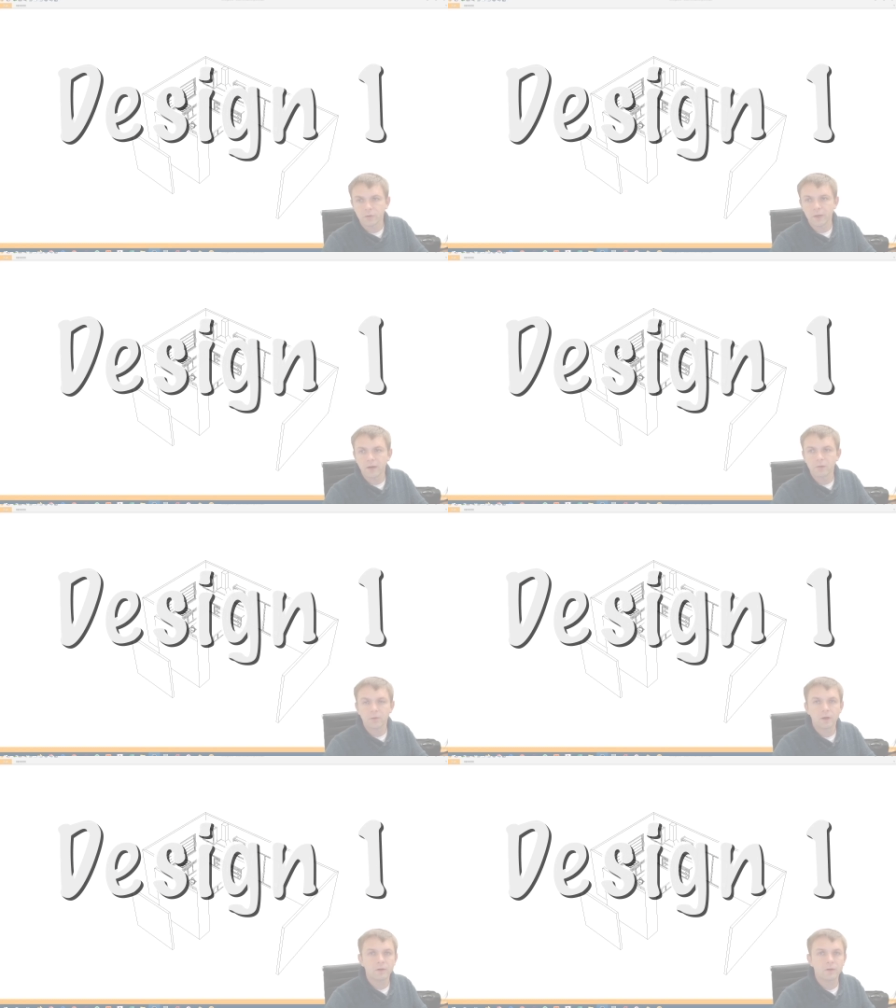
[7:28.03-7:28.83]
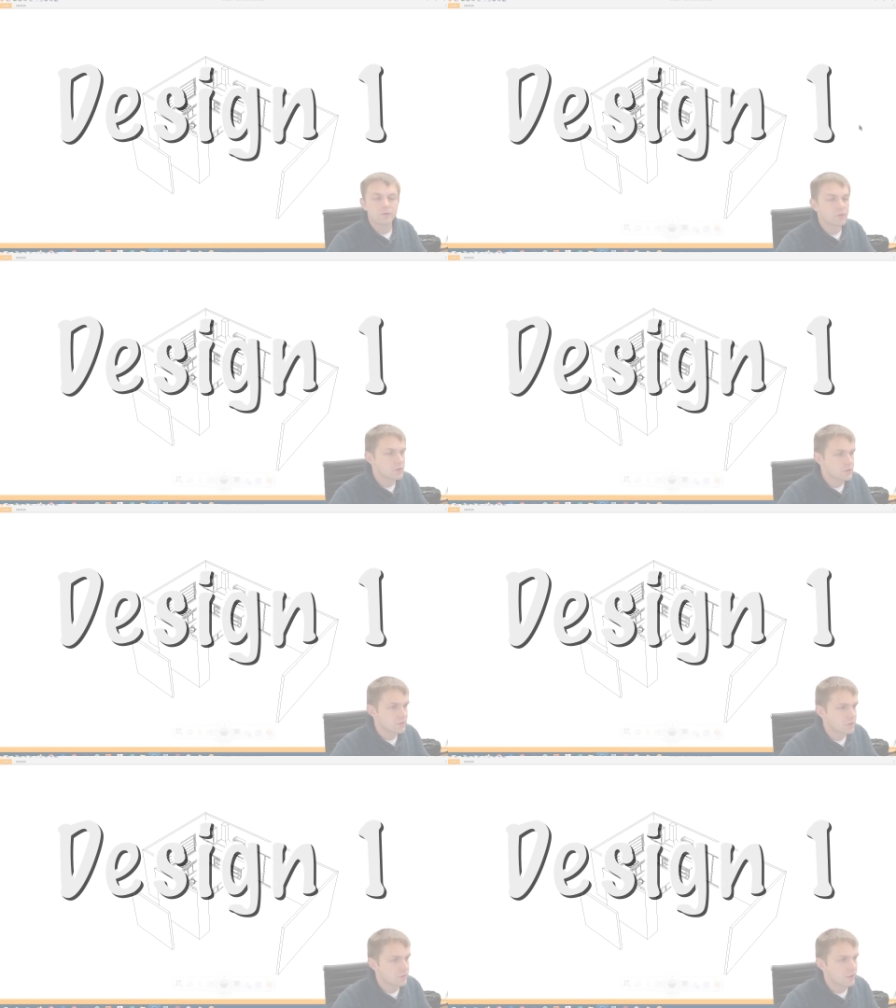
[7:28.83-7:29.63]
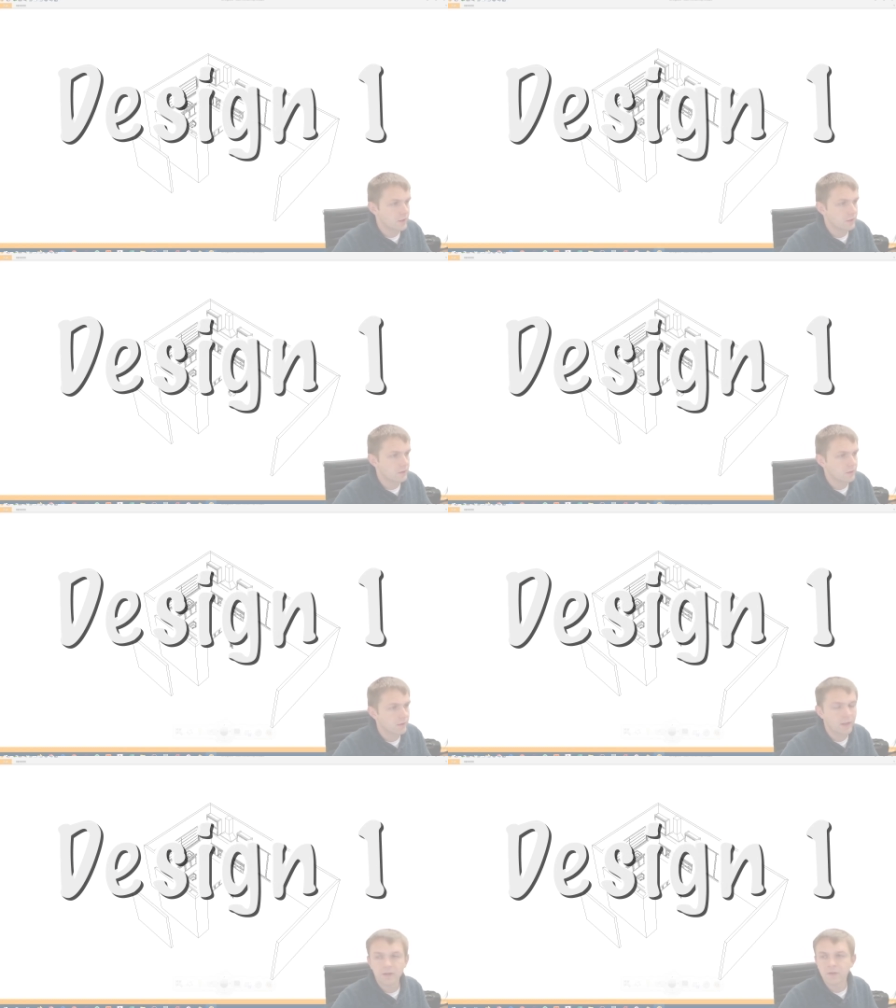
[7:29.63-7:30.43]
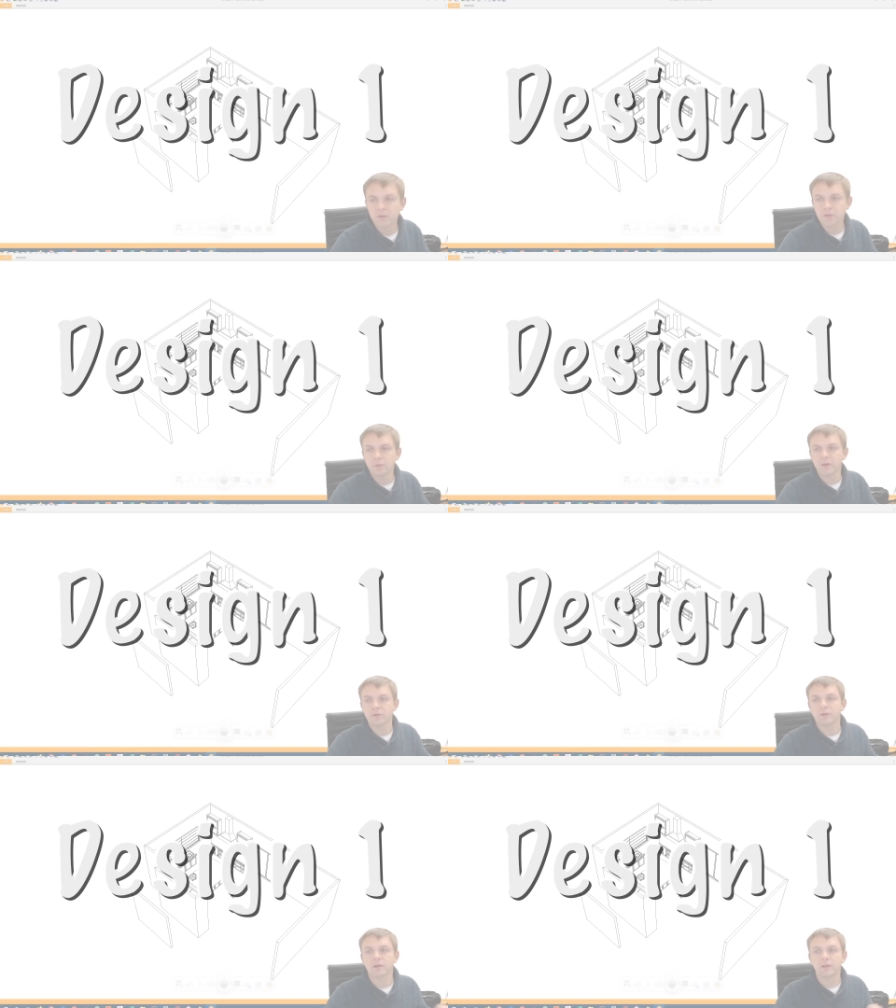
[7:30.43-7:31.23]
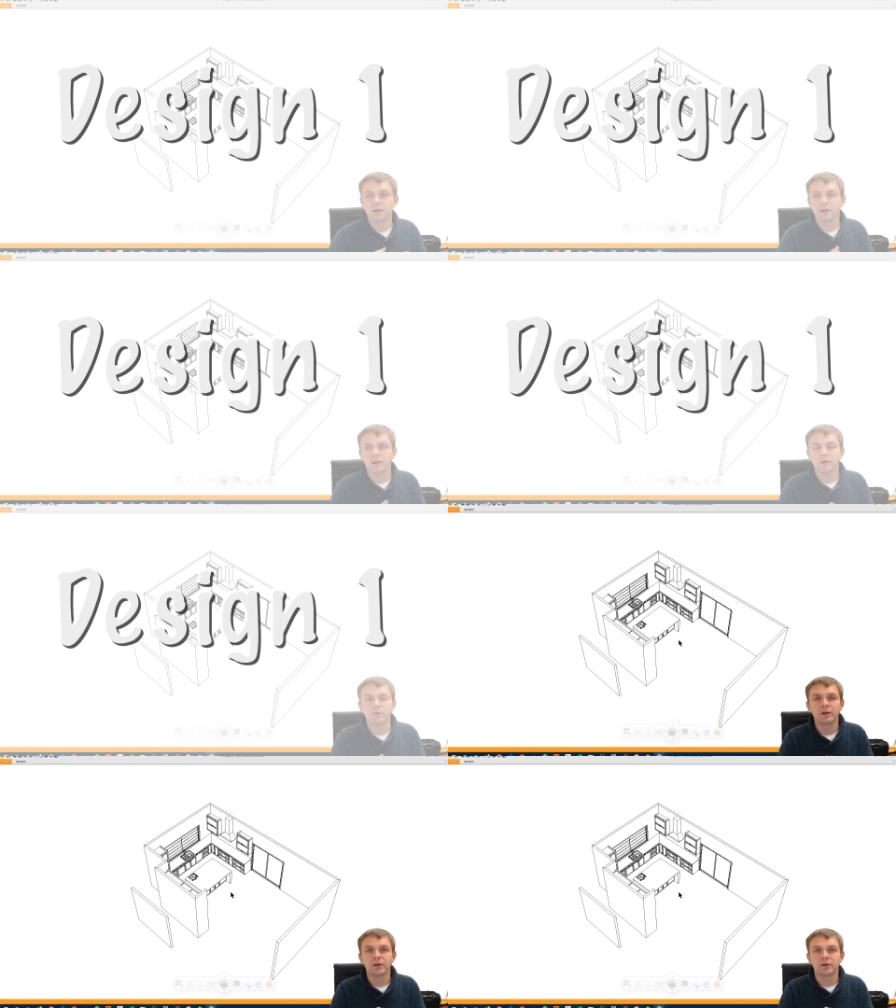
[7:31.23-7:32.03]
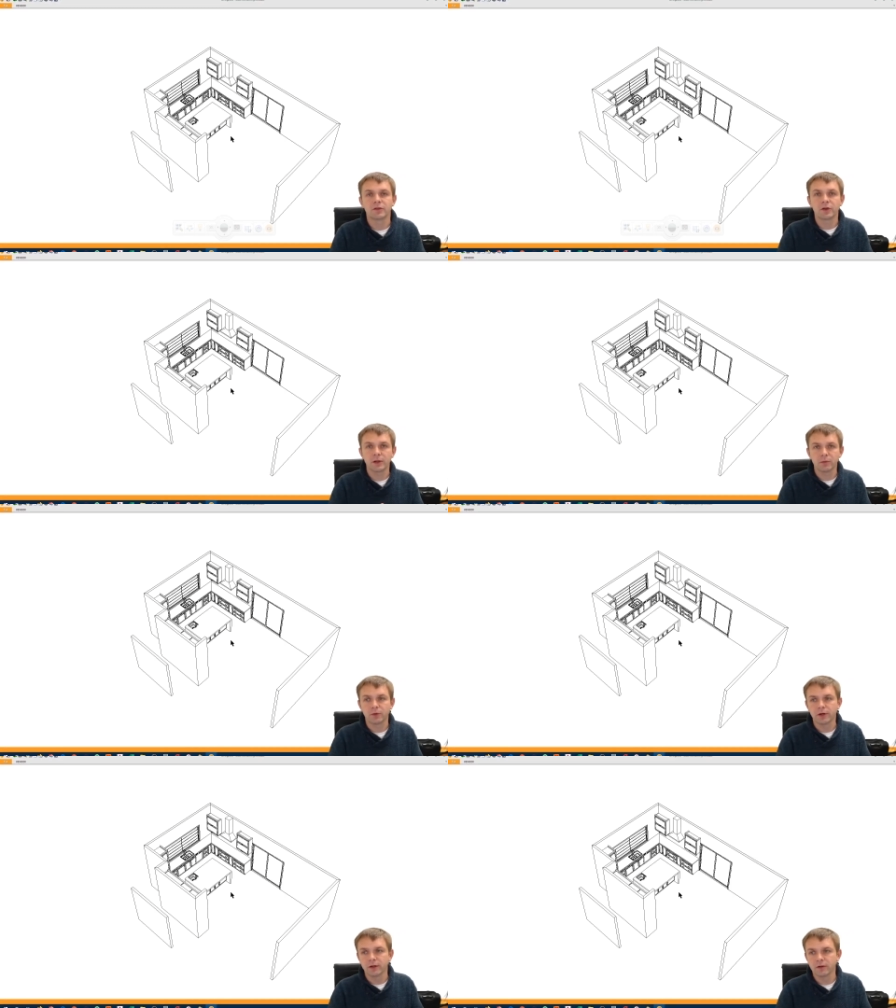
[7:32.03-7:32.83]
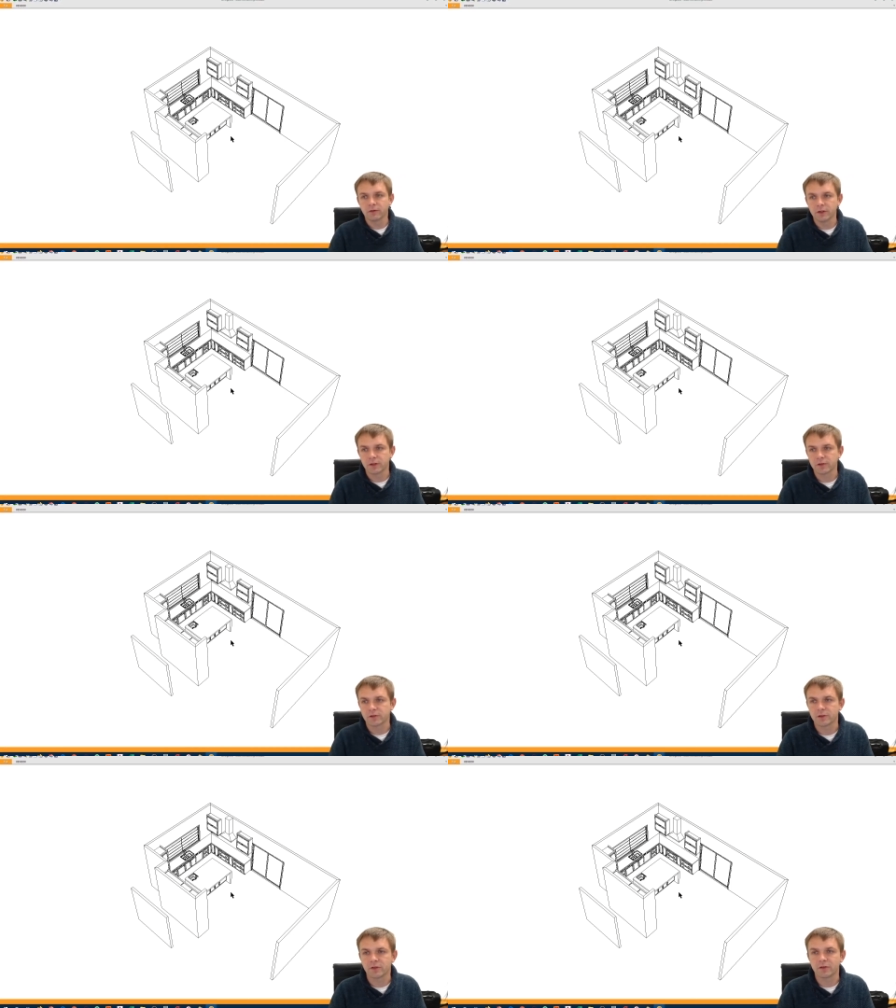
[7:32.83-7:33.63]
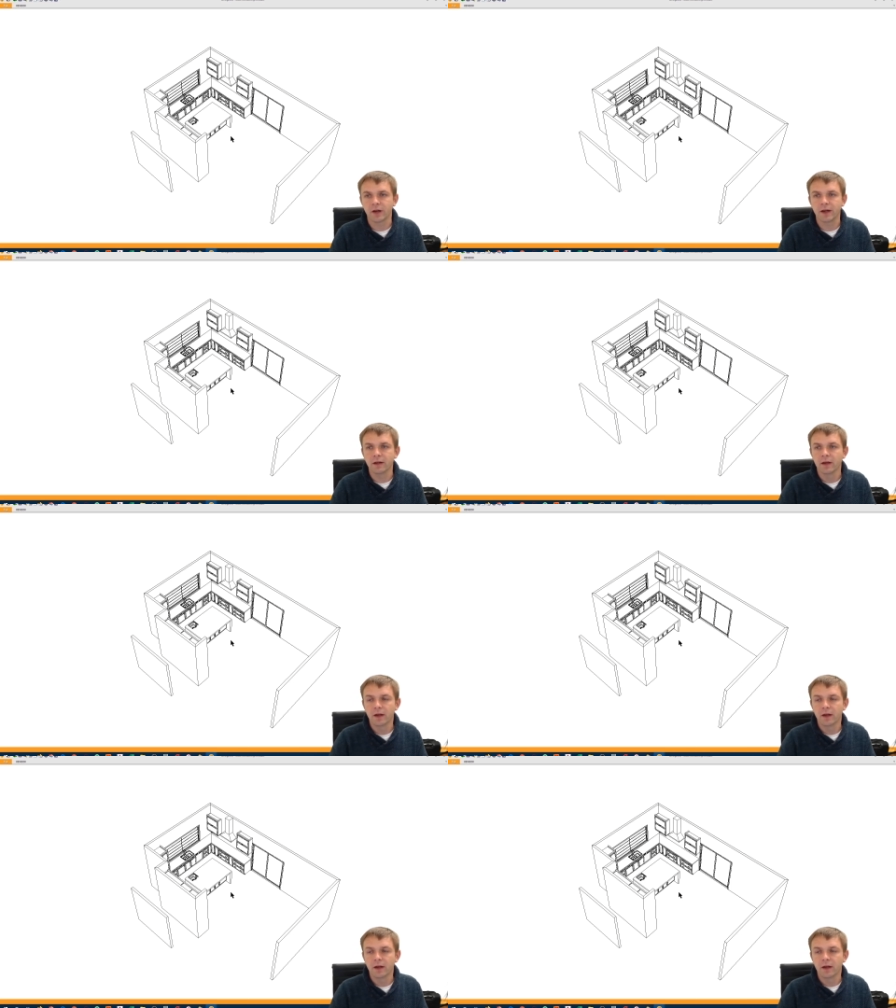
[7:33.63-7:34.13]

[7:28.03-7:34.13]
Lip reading: have one of the versions ready, and this is basically going to be the starting point of this design.